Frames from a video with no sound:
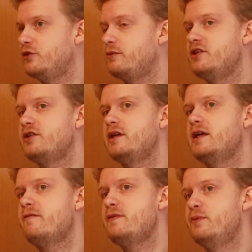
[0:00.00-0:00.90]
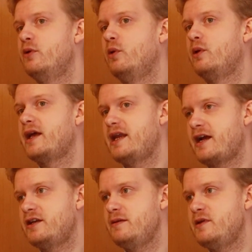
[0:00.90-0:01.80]
So basically you have people in
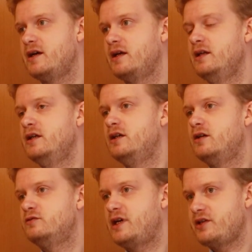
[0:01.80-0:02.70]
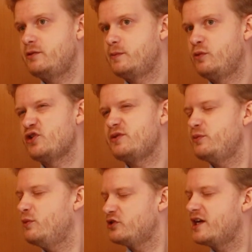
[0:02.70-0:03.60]
academia writing reports,
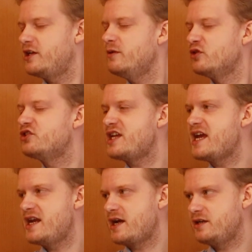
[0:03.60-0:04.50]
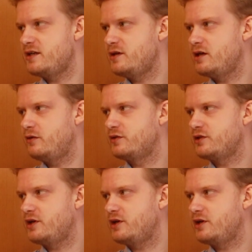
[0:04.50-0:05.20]
but most likely they will stay in academia over